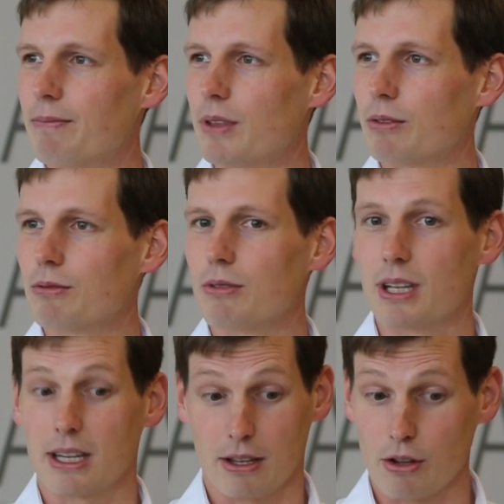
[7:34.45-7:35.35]

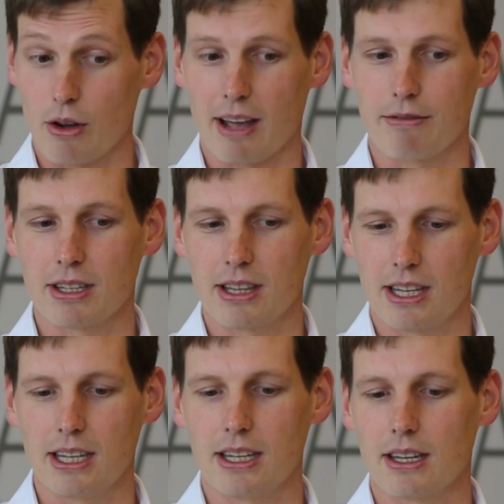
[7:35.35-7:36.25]
not having
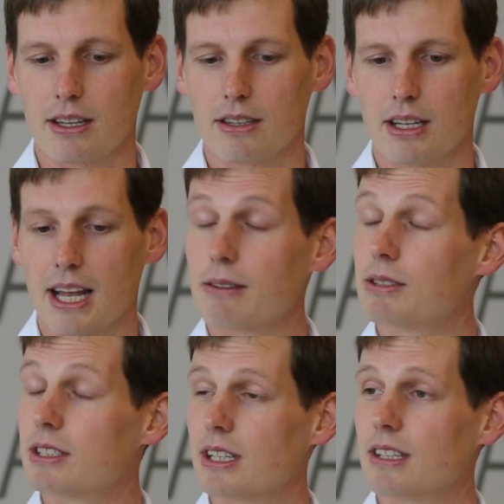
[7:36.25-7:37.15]
the
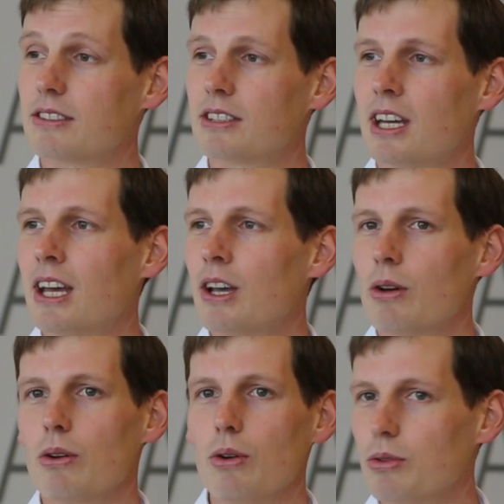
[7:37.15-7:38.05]
language skills.
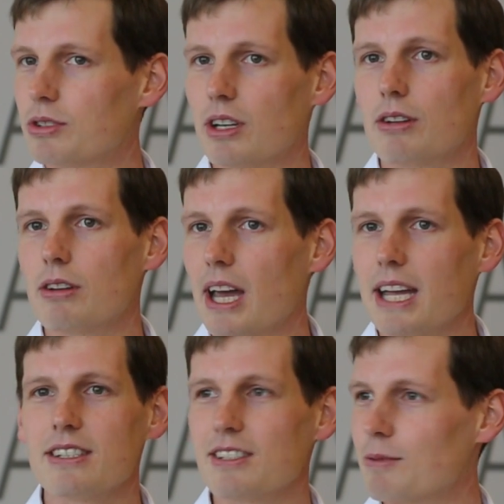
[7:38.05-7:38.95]
Also,
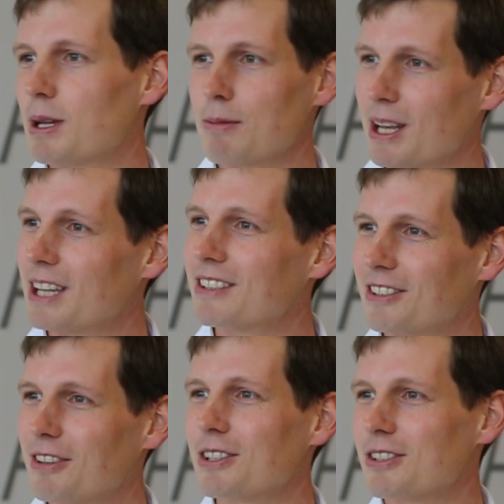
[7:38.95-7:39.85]
Asia's a big place,
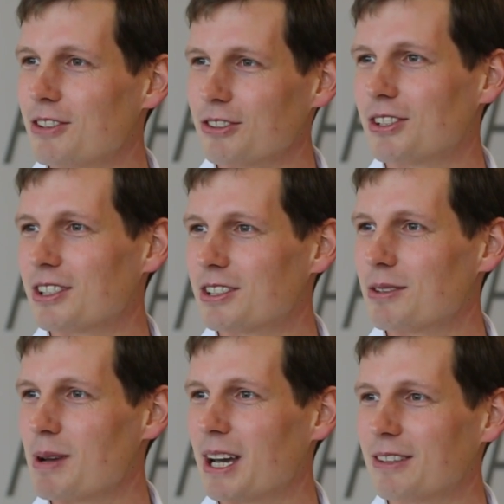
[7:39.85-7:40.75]
so it's not just
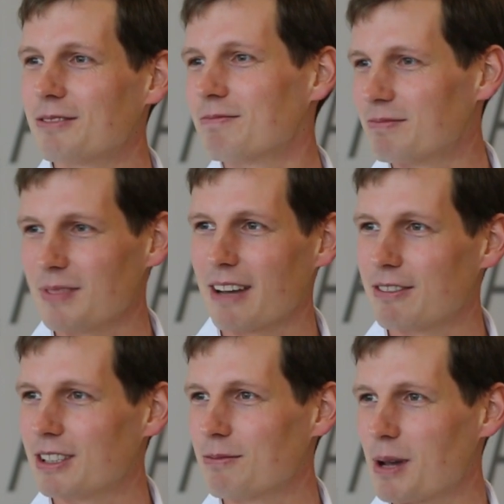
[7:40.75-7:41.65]
about
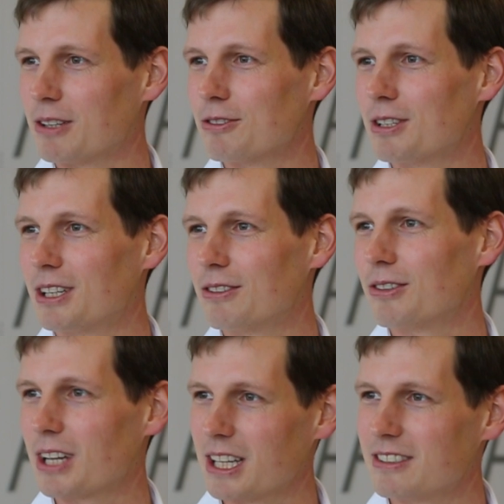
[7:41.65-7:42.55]
having Mandarin
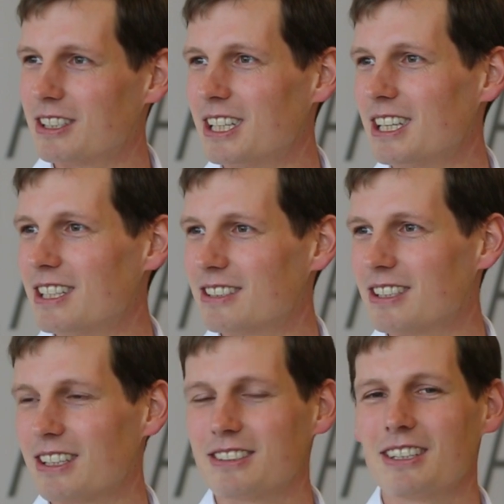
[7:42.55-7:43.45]
or Cantonese.
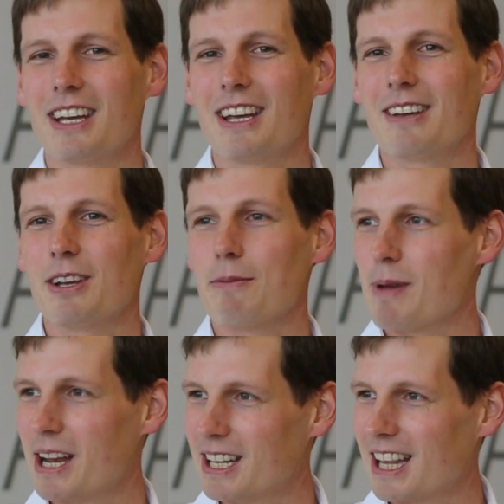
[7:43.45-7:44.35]
There's
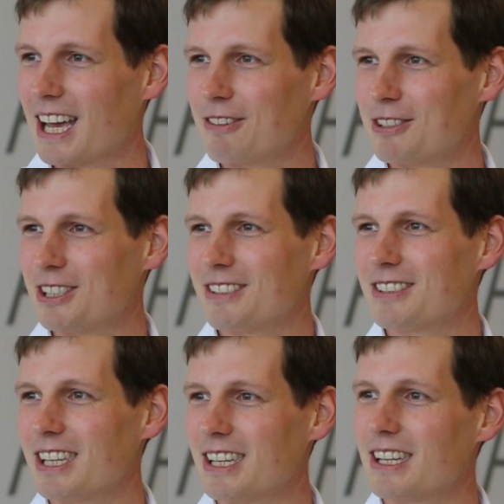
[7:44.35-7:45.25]
many
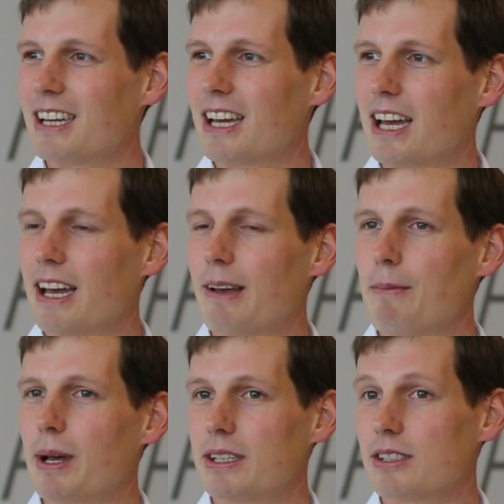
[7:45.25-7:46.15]
languages here,
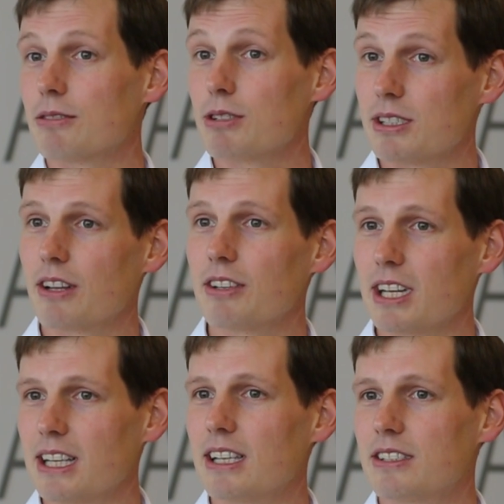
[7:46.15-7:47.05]
and as a result,
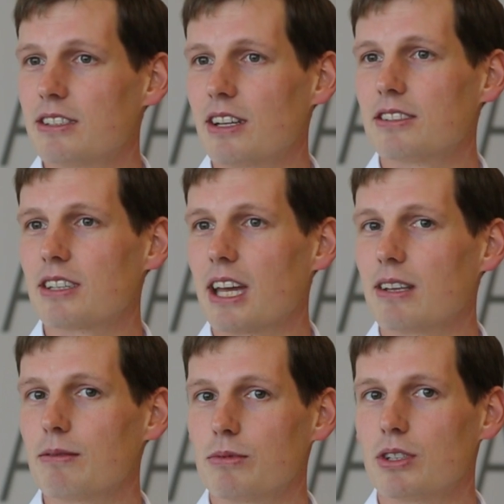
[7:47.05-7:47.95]
English does
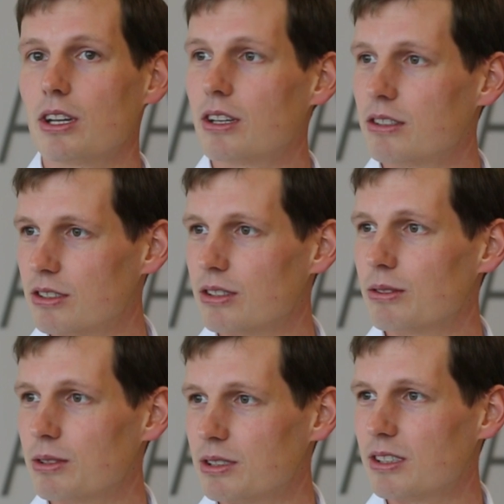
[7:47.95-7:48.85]
get turned
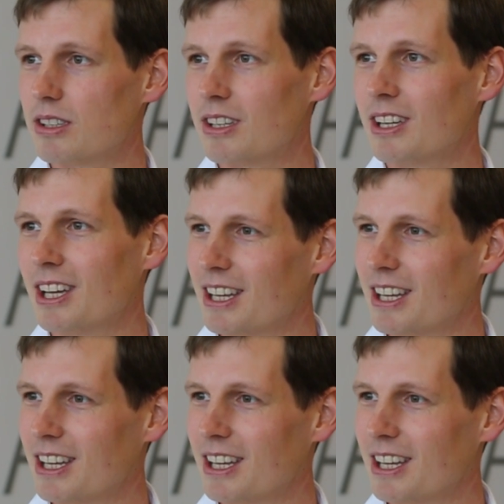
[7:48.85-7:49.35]
to as the